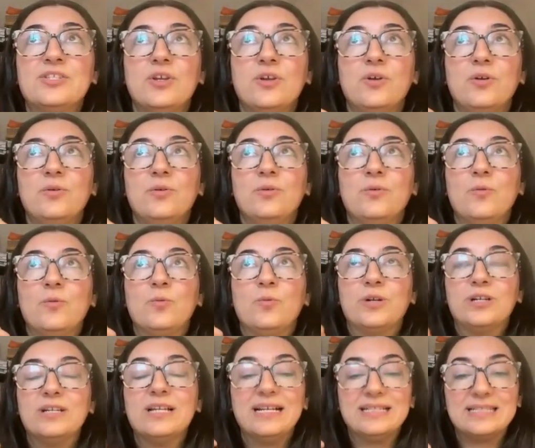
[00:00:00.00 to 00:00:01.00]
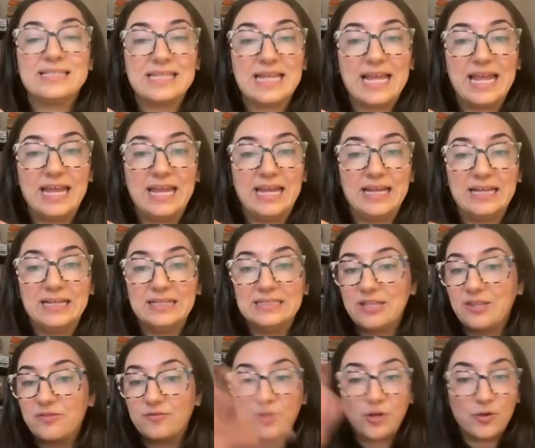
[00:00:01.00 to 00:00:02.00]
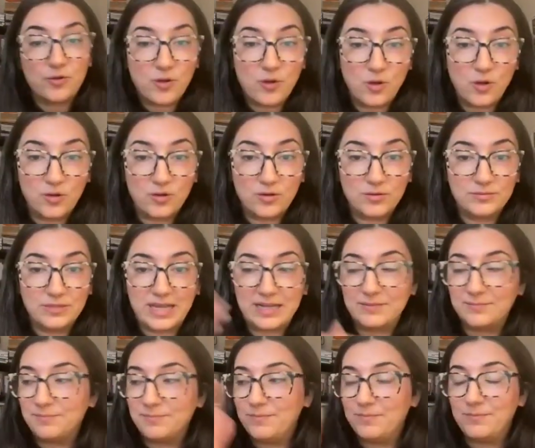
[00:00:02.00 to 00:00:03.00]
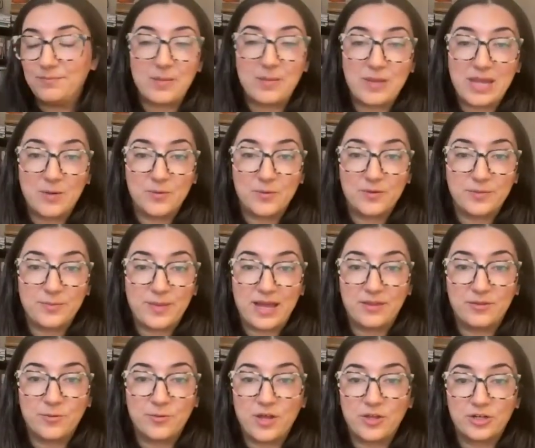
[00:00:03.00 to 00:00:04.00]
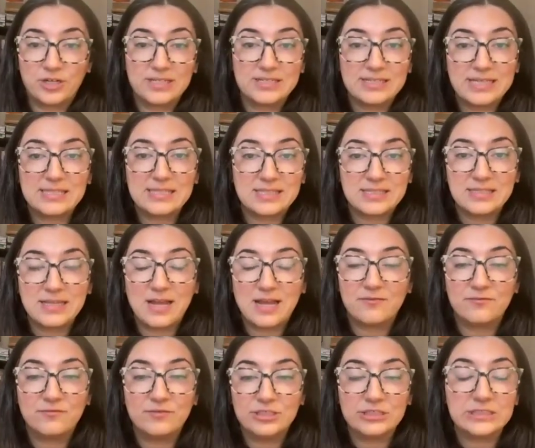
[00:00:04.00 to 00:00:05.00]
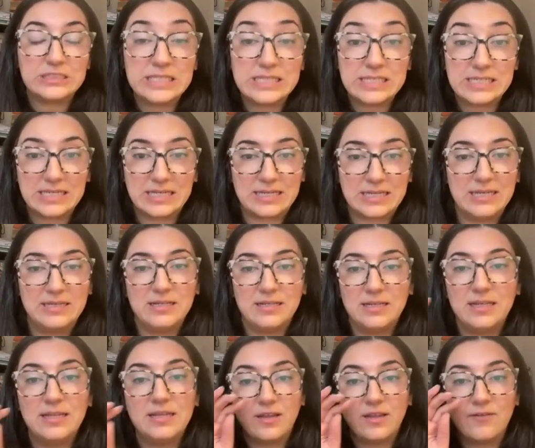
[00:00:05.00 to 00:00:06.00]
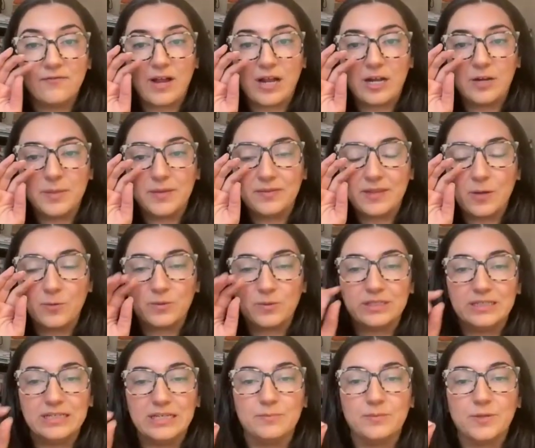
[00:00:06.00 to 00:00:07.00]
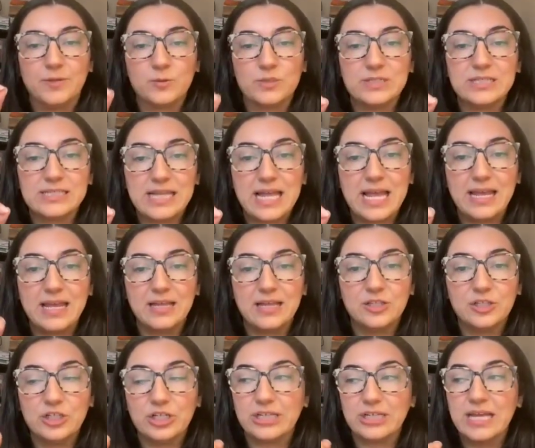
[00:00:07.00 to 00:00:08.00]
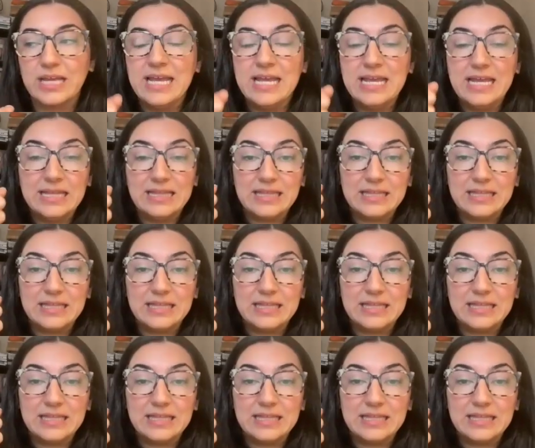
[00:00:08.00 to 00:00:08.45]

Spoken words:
so we're not saying throw the whole like baby out with the bathwater because that's not realistic in the environment that we're in. But we're saying, look,